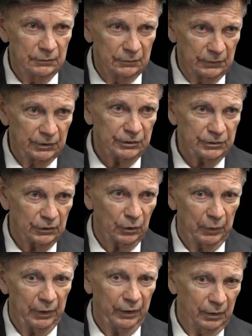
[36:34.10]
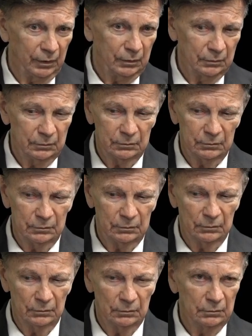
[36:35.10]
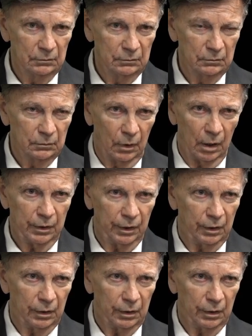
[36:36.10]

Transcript: this is the way. Walk in it.